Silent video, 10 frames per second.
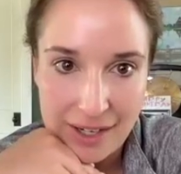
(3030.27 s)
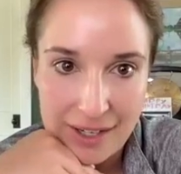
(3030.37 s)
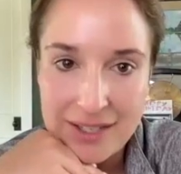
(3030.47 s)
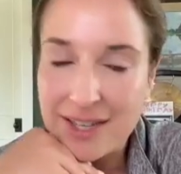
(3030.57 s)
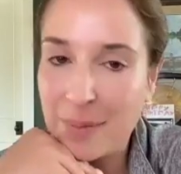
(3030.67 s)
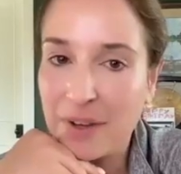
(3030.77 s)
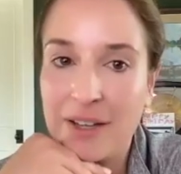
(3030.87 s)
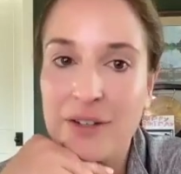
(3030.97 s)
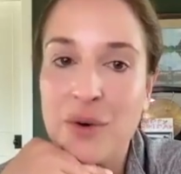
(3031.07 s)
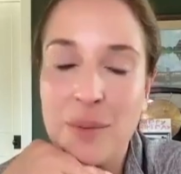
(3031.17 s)
stepping
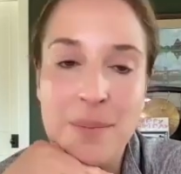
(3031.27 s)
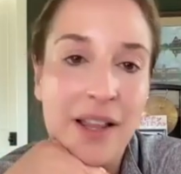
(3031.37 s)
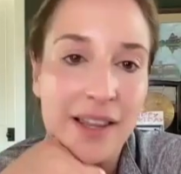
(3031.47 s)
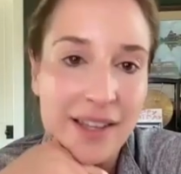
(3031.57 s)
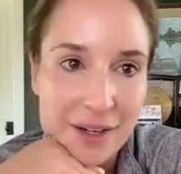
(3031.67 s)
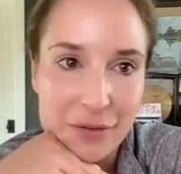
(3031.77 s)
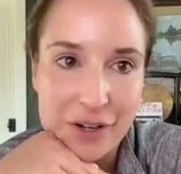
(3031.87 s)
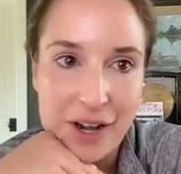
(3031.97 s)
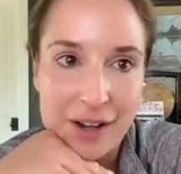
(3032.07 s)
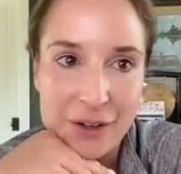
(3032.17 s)
into a million
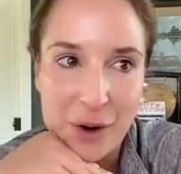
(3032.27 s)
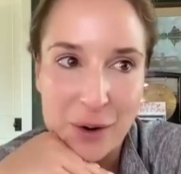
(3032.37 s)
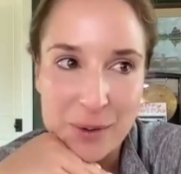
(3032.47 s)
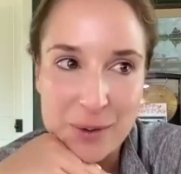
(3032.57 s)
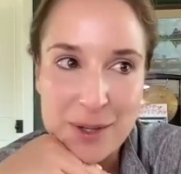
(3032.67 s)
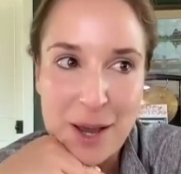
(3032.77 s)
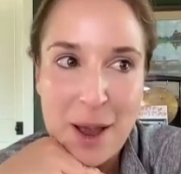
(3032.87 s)
different unknowns,